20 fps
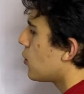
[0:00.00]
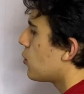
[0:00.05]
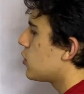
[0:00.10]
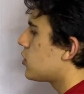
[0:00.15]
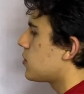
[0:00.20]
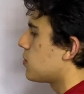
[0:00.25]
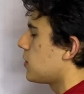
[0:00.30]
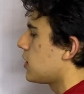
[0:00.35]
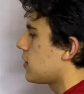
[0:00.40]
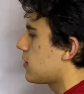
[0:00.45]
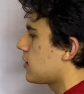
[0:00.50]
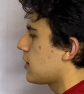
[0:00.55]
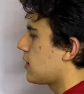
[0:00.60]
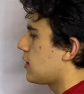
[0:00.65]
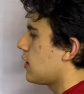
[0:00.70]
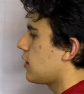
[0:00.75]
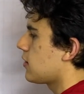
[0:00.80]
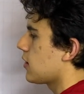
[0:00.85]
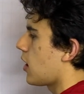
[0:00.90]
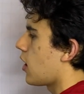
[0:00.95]
which means that
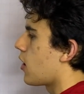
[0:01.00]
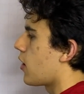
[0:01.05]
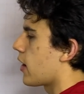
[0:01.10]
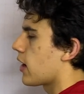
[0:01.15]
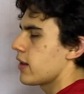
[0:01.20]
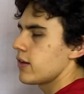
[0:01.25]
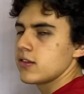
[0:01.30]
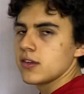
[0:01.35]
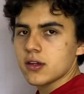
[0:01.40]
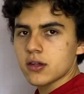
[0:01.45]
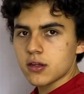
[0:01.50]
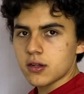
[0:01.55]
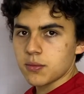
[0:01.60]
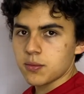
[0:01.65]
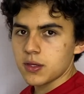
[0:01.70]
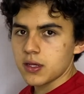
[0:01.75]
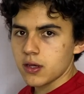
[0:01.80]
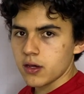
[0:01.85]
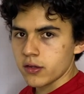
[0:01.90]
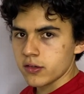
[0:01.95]
this r hat is now going to
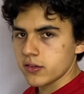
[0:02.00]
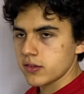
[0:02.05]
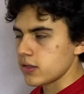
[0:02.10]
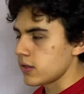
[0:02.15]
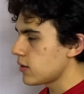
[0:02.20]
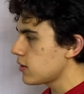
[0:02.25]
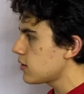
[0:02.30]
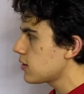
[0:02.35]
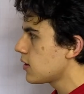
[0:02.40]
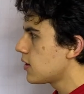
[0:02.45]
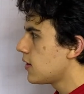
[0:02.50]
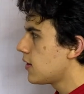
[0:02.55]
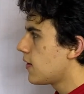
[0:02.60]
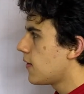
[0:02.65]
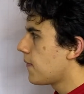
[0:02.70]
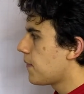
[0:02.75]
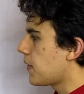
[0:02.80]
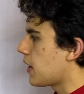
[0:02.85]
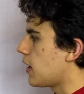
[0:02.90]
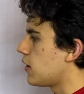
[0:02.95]
be constant,
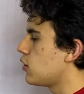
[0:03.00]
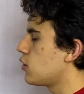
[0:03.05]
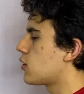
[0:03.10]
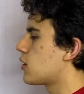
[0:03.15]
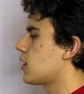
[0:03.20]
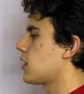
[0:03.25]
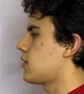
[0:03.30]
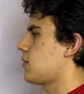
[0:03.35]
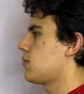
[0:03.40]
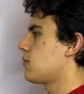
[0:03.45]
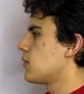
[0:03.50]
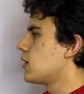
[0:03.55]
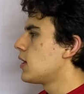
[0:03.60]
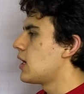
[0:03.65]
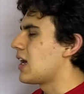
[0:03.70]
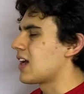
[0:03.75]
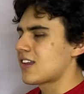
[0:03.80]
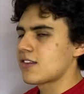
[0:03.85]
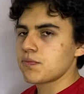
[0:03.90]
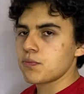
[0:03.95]
and you can
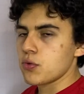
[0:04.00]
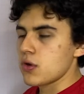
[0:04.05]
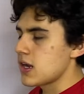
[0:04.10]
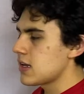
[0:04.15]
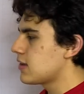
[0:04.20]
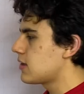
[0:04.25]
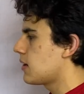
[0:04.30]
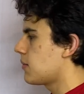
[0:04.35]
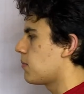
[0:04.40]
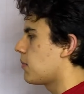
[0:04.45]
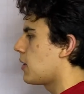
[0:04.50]
express that